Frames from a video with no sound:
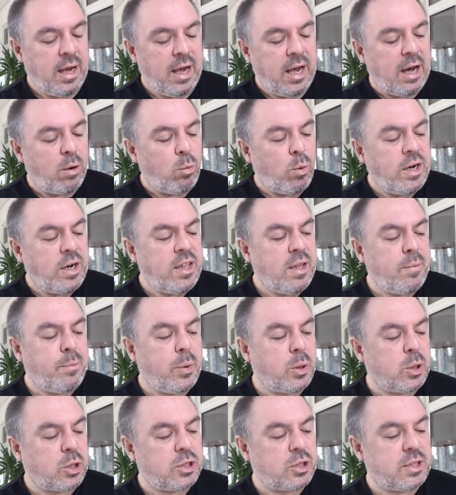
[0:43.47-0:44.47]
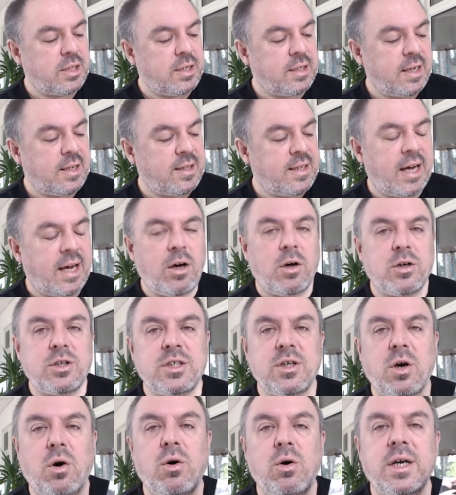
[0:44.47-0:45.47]
And one of the books that
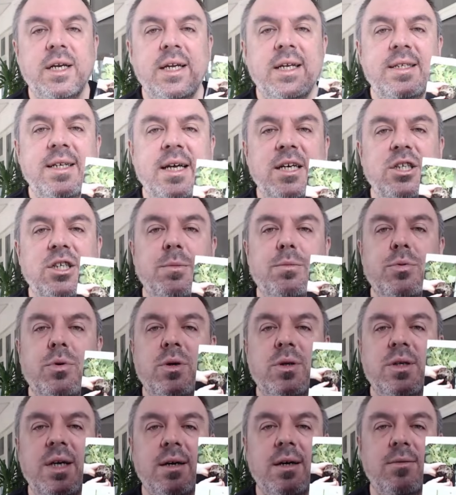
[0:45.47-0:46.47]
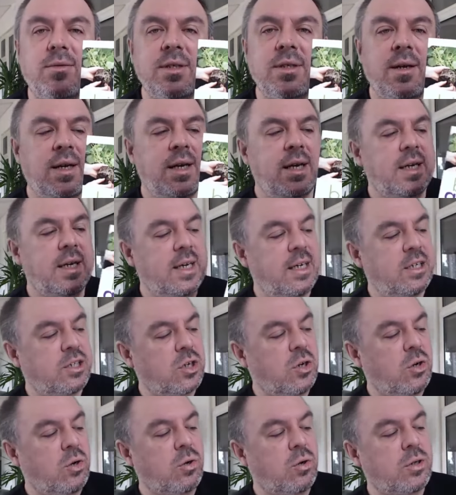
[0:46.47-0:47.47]
organization brought out is
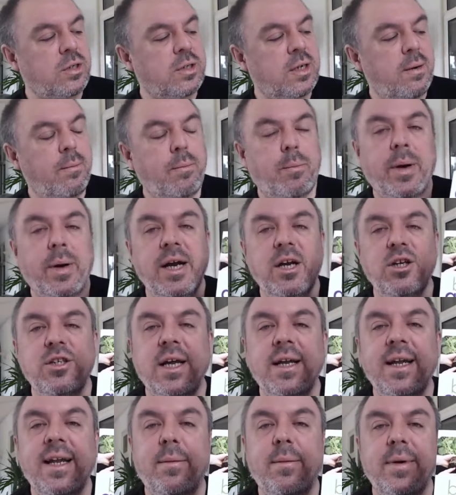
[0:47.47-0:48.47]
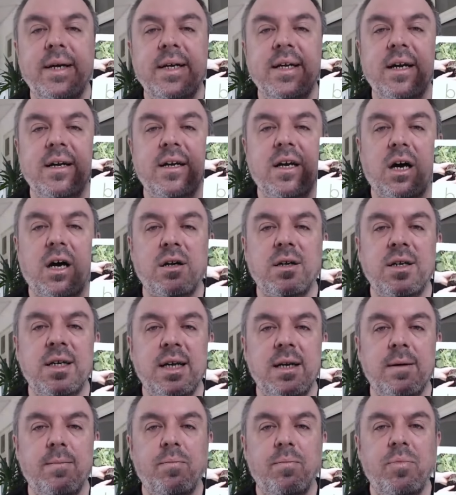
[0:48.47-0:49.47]
called Biodynamic
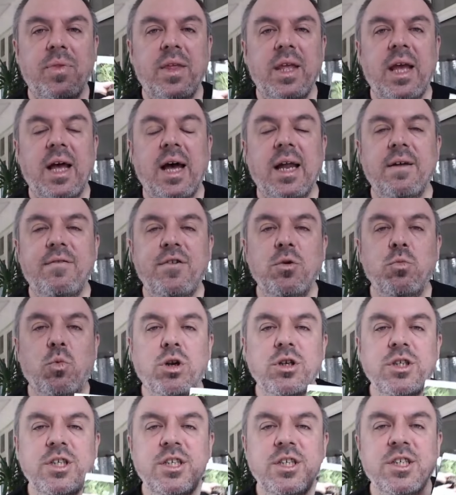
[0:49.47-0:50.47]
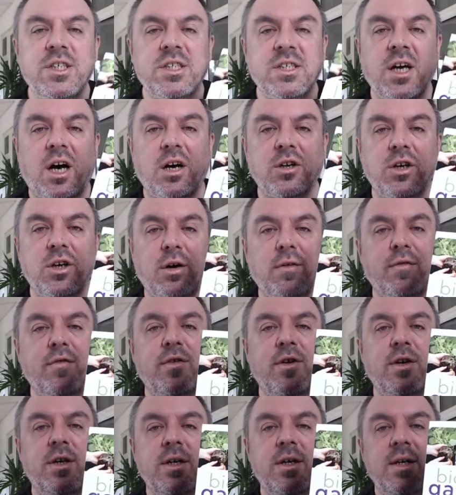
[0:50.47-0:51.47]
Gardening. And if you wanted to start
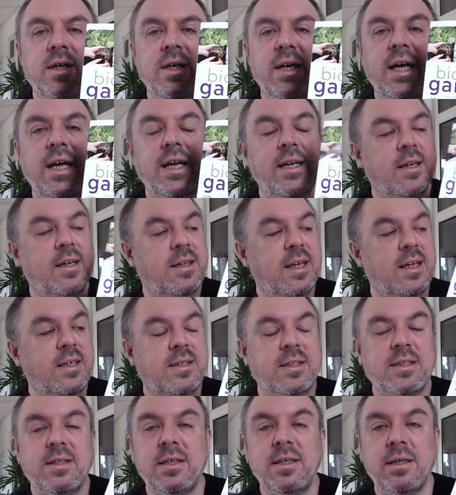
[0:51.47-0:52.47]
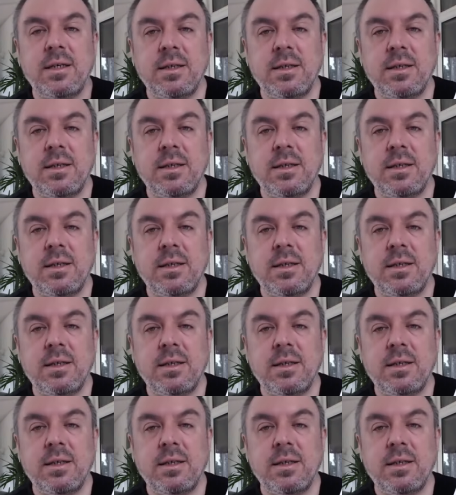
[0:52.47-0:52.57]
off in this